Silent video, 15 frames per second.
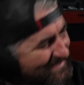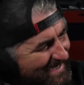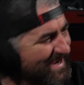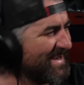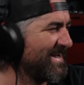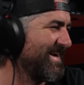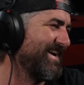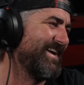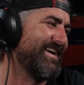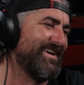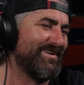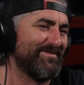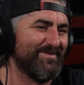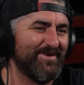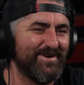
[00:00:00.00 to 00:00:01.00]

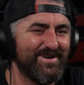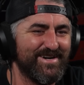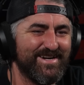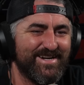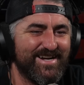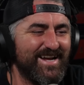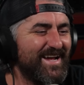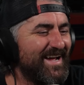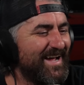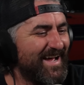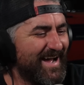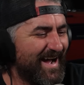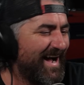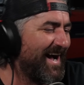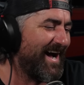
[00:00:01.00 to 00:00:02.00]
Damn, boy.
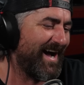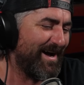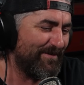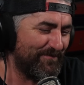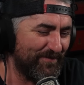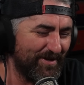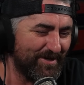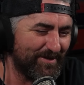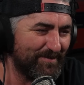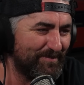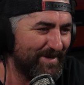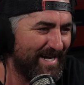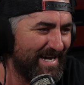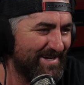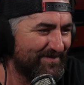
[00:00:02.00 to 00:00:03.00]
I feel
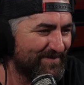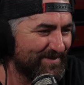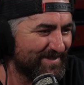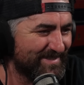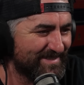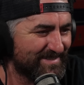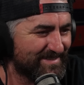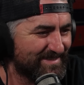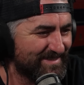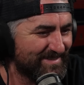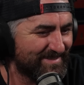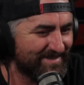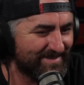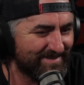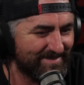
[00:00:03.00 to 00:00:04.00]
bad for this
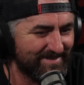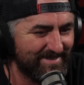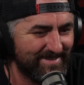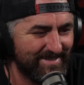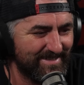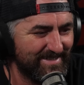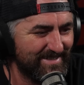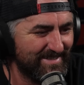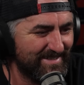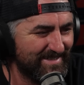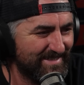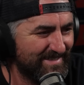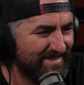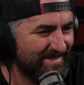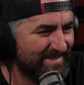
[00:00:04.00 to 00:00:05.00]
dude.
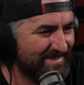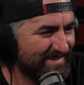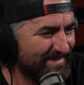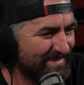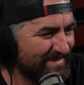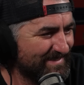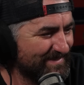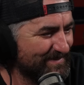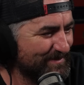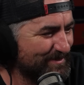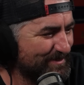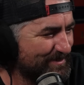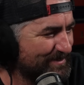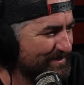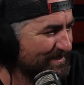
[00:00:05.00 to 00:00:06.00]
Oh,
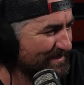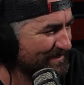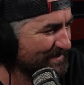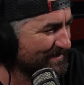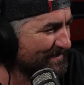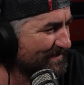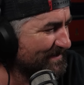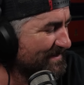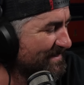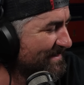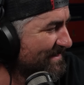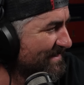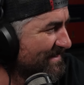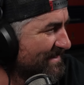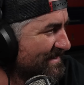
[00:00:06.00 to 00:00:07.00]
shoot.
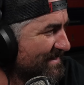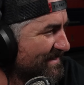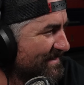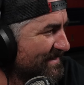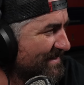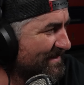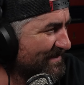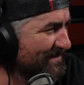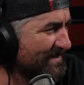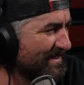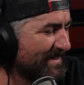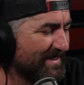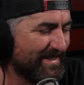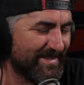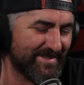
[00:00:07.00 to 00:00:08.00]
Hold
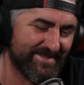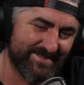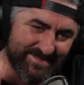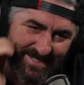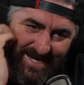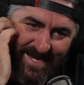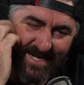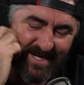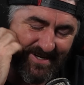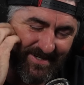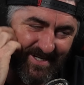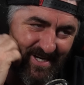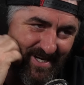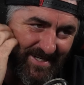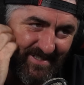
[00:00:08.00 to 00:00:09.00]
on. Dang,
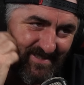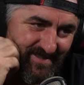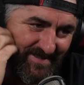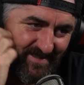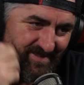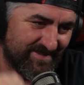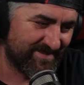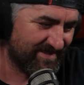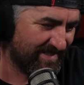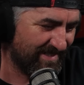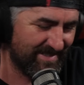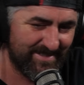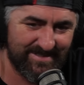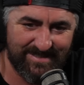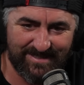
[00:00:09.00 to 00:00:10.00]
okay.
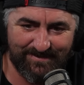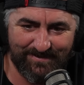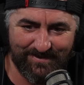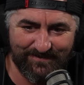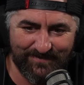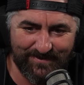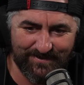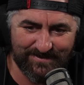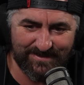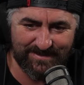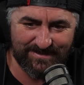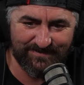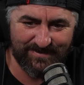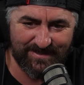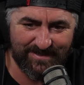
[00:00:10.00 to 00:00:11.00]
How many views
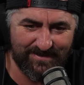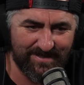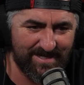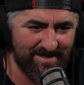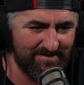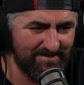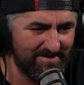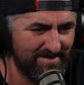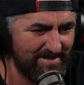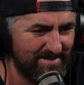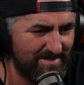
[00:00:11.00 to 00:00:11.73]
does this video have?